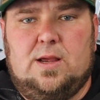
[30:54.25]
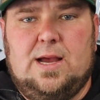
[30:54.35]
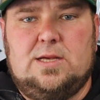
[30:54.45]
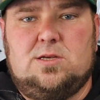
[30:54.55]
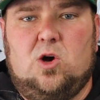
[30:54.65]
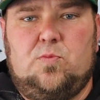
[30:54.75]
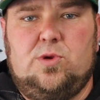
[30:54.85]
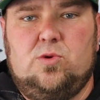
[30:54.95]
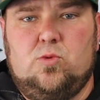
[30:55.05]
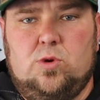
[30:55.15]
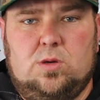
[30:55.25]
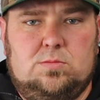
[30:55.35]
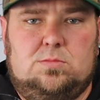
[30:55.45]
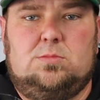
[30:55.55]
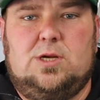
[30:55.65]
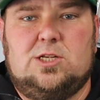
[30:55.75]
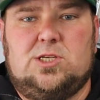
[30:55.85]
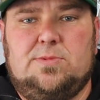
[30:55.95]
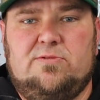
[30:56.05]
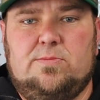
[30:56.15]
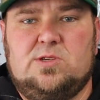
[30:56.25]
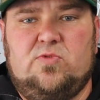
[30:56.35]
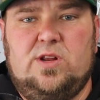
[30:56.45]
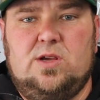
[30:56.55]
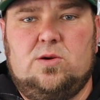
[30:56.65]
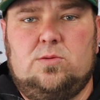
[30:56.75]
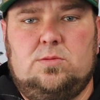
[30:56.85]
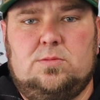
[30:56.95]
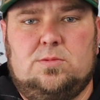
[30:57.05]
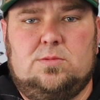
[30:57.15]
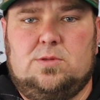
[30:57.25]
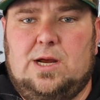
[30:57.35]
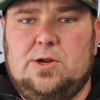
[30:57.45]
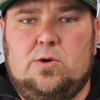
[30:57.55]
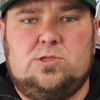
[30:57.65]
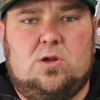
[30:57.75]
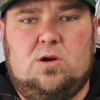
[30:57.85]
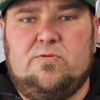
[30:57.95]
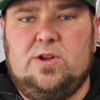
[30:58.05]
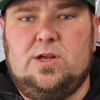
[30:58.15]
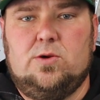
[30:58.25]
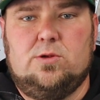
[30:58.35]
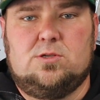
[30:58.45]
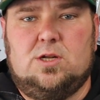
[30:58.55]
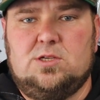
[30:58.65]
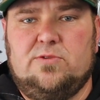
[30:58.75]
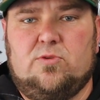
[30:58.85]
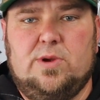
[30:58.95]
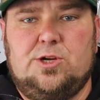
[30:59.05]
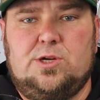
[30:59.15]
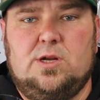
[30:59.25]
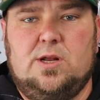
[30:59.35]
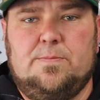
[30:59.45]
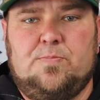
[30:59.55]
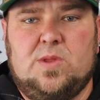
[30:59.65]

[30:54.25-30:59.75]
Guys, I hope you got something from this video. I know it was a long video, there's lots of information in it.